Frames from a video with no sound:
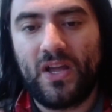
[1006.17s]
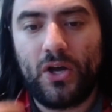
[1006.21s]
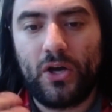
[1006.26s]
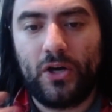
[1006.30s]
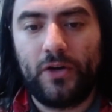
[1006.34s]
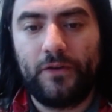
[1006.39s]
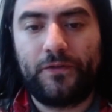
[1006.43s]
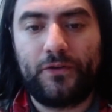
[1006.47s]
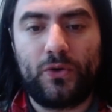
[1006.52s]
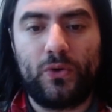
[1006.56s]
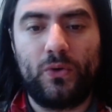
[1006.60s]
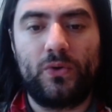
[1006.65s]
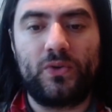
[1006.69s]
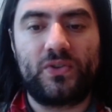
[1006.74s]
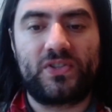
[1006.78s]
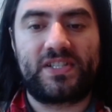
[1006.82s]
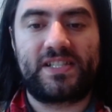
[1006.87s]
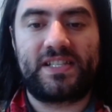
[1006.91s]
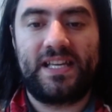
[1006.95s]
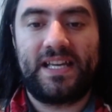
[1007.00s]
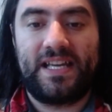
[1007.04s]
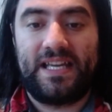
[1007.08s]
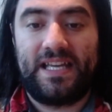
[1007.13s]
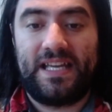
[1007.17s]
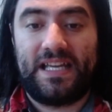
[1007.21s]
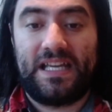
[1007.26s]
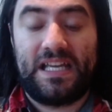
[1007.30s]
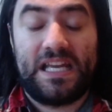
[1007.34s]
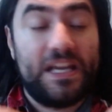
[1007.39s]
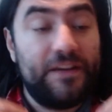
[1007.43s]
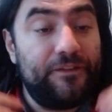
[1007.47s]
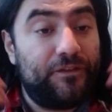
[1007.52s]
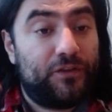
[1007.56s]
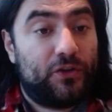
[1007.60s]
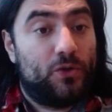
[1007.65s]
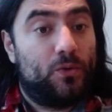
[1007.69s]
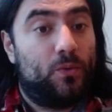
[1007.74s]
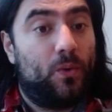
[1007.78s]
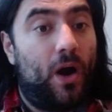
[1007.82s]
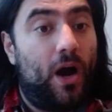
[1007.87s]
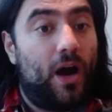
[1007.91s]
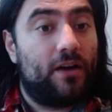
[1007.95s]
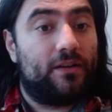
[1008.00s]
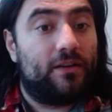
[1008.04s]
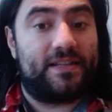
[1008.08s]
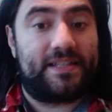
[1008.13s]
Of course, if you
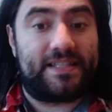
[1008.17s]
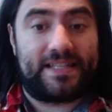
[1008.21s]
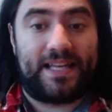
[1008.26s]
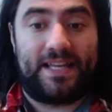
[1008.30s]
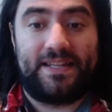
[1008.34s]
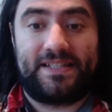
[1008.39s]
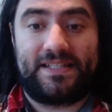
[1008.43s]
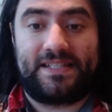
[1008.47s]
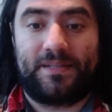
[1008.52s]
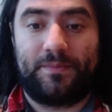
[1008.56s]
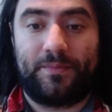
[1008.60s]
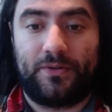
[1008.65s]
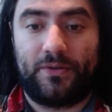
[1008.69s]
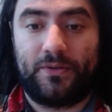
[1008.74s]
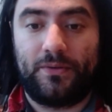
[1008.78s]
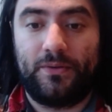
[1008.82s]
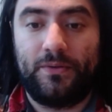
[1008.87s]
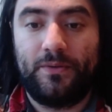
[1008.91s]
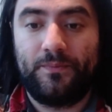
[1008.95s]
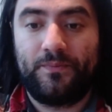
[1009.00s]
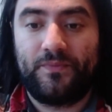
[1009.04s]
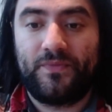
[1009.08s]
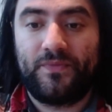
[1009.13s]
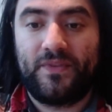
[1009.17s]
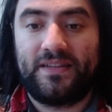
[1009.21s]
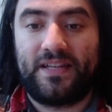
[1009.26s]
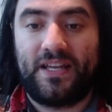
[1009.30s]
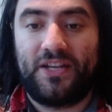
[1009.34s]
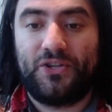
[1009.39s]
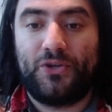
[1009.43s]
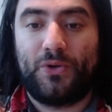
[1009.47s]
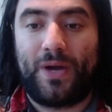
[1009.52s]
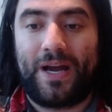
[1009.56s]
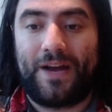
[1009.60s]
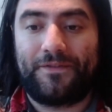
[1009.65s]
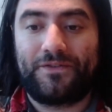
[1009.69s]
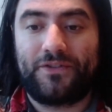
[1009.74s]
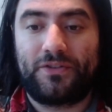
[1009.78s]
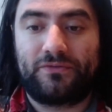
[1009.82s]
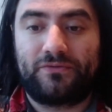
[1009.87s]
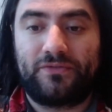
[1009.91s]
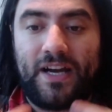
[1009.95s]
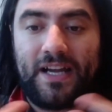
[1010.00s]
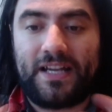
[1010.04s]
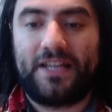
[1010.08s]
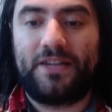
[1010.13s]
are a sensible, then you have to
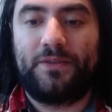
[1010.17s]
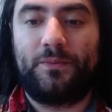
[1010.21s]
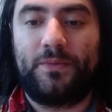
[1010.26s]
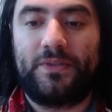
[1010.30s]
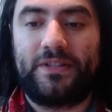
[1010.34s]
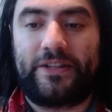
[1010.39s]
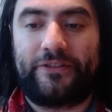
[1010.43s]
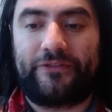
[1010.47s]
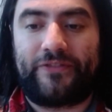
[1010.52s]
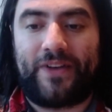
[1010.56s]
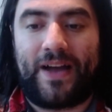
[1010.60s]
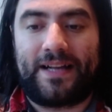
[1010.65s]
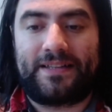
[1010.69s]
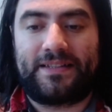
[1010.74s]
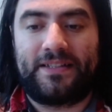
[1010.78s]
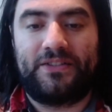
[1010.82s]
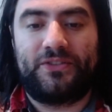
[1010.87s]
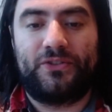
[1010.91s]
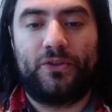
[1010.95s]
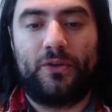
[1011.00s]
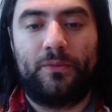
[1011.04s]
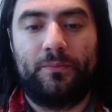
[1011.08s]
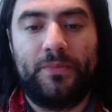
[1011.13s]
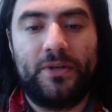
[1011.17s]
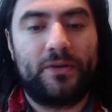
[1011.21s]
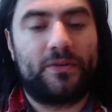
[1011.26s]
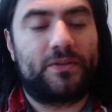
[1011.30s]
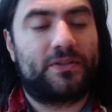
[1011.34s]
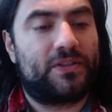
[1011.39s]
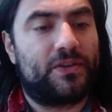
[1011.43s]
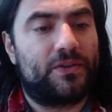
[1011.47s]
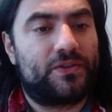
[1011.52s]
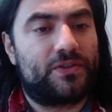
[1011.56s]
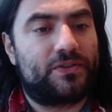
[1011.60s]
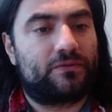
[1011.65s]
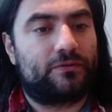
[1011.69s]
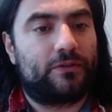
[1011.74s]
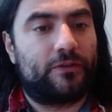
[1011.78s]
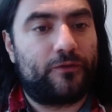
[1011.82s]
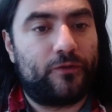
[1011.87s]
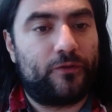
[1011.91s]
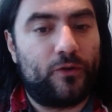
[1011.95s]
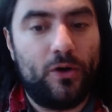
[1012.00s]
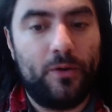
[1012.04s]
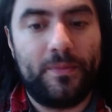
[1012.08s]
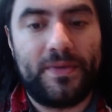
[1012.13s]
reckon with the fact that your milquetoast
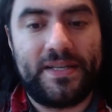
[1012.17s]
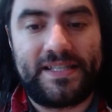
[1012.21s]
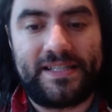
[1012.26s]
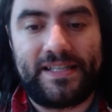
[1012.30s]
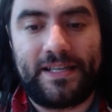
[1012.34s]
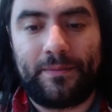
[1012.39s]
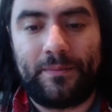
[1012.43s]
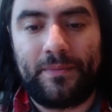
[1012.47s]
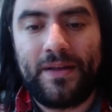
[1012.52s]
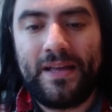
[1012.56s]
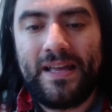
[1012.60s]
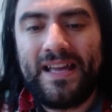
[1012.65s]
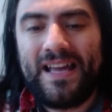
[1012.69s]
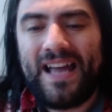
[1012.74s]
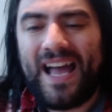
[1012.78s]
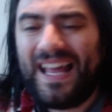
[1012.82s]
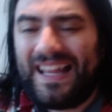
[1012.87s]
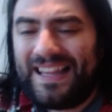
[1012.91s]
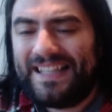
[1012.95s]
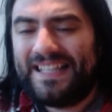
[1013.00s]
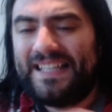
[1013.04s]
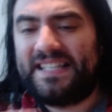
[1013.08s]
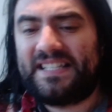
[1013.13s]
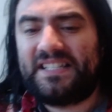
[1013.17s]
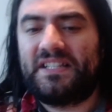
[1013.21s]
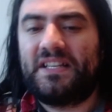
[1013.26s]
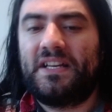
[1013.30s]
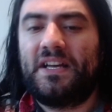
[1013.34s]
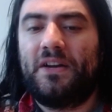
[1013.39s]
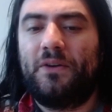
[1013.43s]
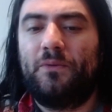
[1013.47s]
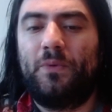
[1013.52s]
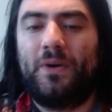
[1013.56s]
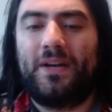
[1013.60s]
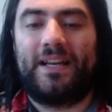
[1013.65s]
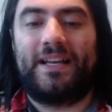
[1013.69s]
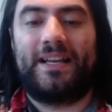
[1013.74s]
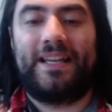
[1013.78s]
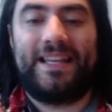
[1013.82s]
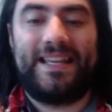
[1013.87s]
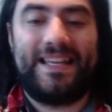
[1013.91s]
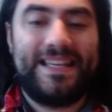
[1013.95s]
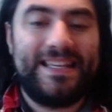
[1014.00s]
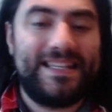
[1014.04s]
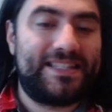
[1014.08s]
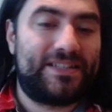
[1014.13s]
reformism, at least when it
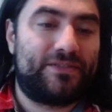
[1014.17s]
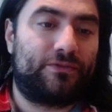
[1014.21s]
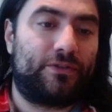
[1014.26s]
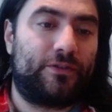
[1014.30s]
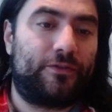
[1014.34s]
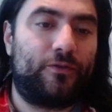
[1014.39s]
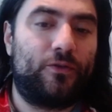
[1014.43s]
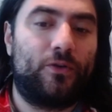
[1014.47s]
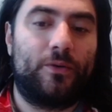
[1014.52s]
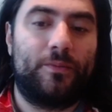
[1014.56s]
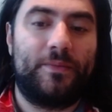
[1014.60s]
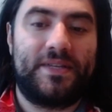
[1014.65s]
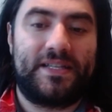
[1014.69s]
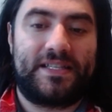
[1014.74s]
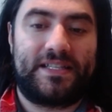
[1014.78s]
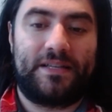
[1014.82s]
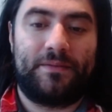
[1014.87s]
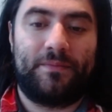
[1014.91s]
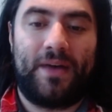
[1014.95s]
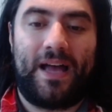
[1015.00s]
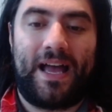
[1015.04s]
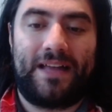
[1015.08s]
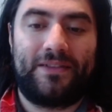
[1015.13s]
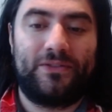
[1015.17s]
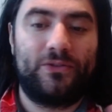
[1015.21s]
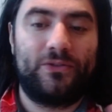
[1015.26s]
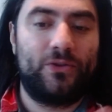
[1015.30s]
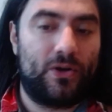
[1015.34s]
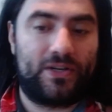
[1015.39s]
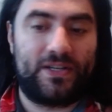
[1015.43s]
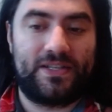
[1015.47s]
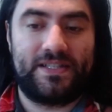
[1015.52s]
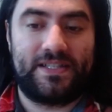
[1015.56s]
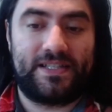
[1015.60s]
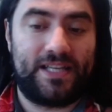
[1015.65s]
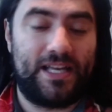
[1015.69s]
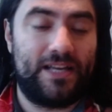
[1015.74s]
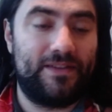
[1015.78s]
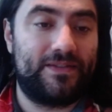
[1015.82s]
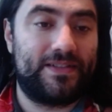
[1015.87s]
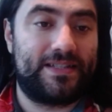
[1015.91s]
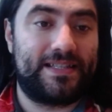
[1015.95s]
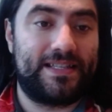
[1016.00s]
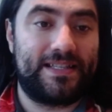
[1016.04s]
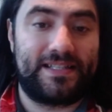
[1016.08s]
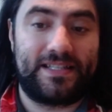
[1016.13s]
is reformism and not
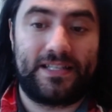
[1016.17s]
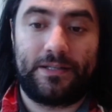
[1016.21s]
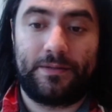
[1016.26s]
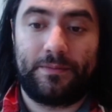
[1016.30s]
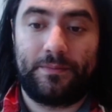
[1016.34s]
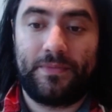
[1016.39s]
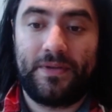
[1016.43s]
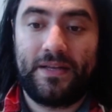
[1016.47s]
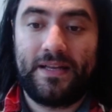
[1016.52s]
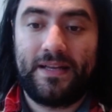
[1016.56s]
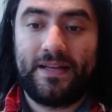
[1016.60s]
conservatism,